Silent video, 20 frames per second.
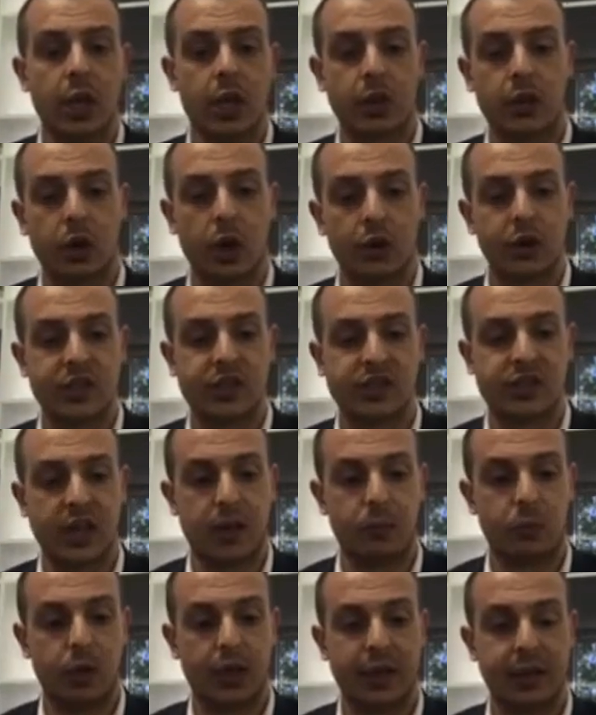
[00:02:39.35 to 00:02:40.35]
go to
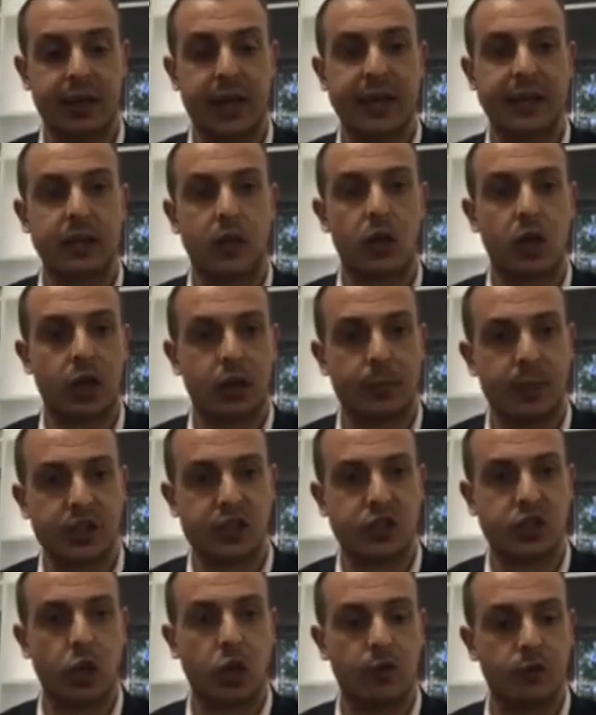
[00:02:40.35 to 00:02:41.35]
someone either like
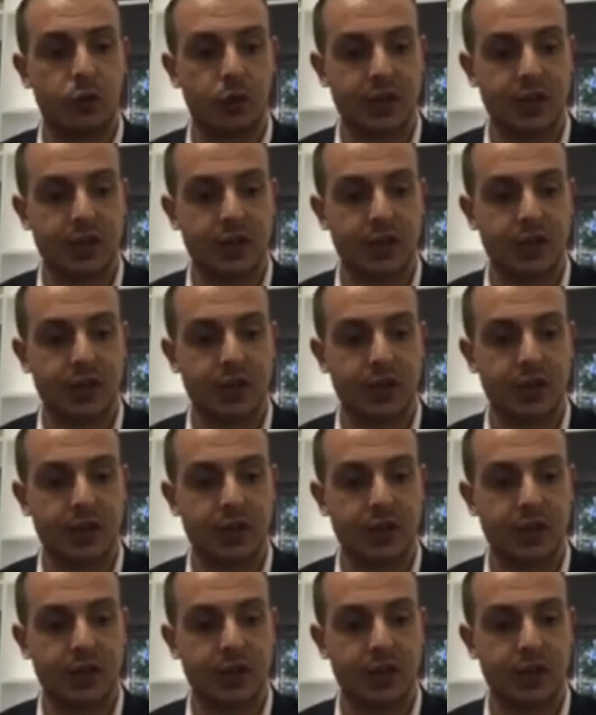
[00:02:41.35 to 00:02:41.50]
myself or